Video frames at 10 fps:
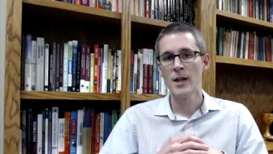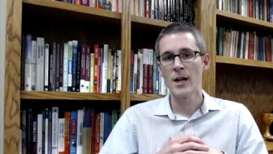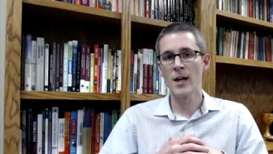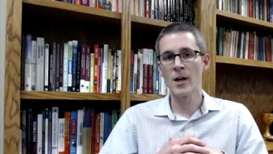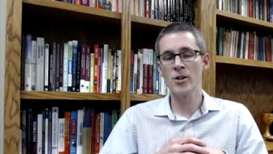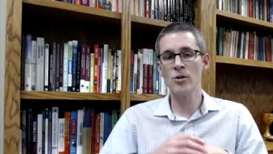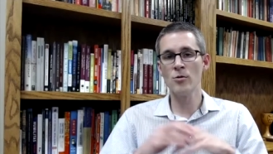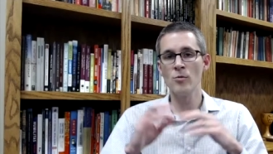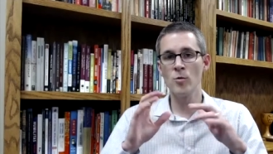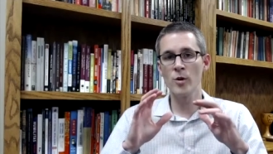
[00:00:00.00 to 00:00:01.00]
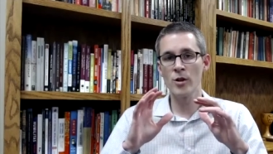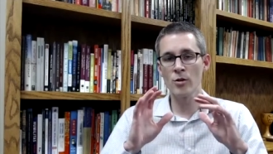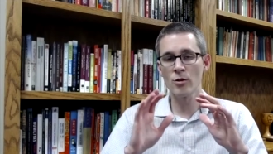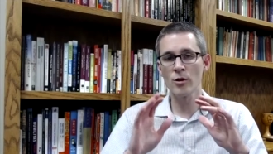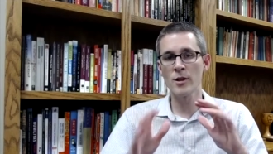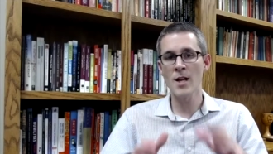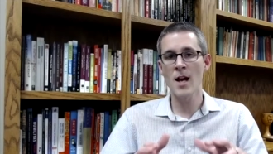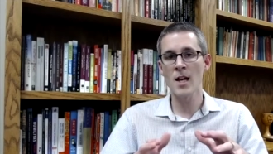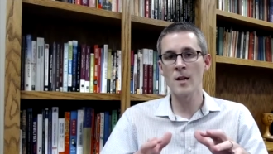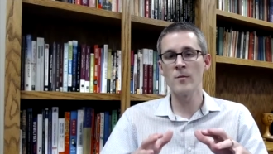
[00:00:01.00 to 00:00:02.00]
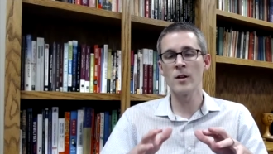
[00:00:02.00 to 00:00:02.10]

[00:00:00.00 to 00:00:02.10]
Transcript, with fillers: Uh, you, your name,